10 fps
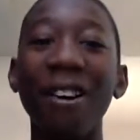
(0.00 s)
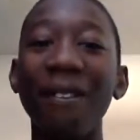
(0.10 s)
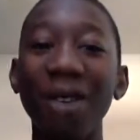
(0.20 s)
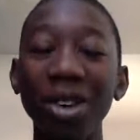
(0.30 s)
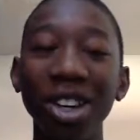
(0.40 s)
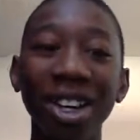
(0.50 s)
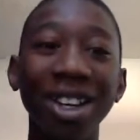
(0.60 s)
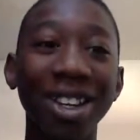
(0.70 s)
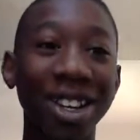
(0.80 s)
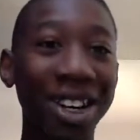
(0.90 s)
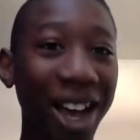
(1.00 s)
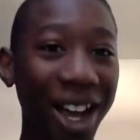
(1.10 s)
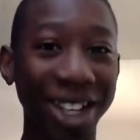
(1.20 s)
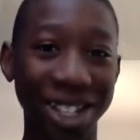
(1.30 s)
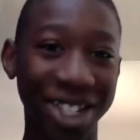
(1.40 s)
Fortnite
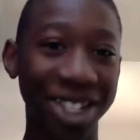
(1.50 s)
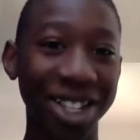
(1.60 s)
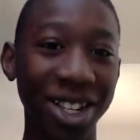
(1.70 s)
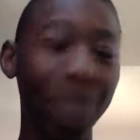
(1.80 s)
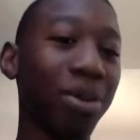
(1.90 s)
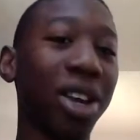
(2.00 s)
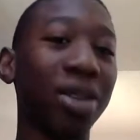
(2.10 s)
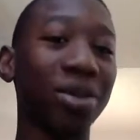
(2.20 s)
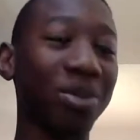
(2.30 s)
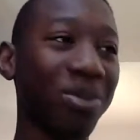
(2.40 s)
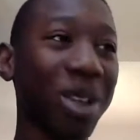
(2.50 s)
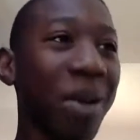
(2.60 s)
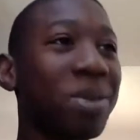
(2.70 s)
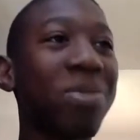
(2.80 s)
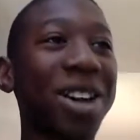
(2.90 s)
dies, but it
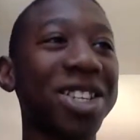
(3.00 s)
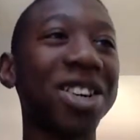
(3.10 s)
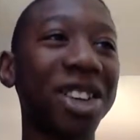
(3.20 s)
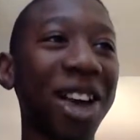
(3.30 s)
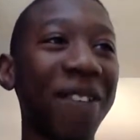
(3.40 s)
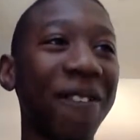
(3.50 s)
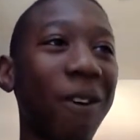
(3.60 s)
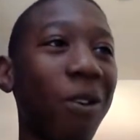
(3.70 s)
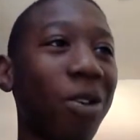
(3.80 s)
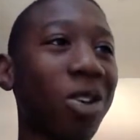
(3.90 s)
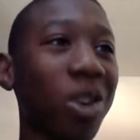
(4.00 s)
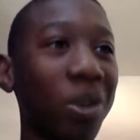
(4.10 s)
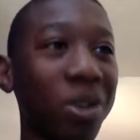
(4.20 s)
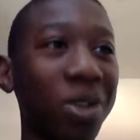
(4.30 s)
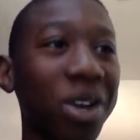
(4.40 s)
comes back to life over and
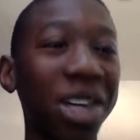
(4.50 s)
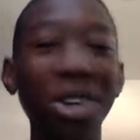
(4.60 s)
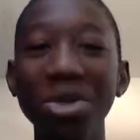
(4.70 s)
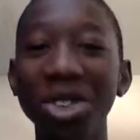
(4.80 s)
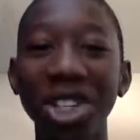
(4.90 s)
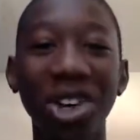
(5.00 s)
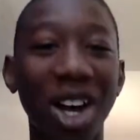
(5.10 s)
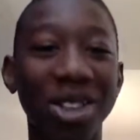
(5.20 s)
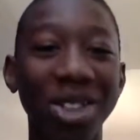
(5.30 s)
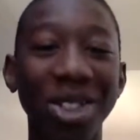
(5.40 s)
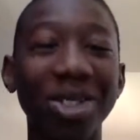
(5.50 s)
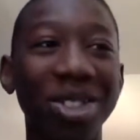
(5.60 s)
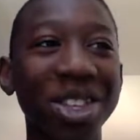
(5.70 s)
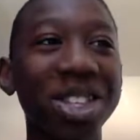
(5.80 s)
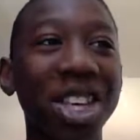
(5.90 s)
over. I don't really know how
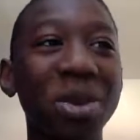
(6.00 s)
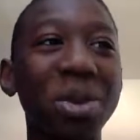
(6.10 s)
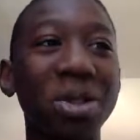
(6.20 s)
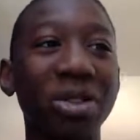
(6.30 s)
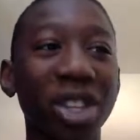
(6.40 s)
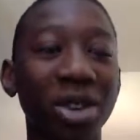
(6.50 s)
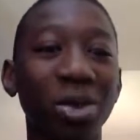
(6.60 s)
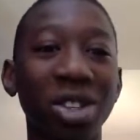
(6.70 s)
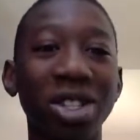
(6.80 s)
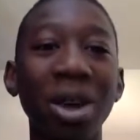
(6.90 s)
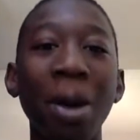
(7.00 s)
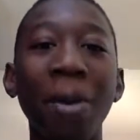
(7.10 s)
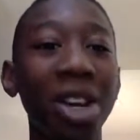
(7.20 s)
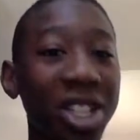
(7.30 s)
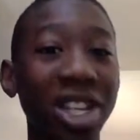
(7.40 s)
this game specifically works,
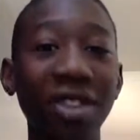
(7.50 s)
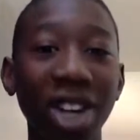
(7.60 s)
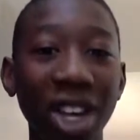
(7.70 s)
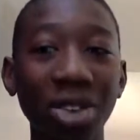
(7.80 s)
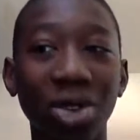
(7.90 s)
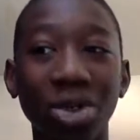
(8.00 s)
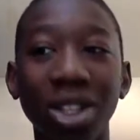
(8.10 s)
but it does have an end goal.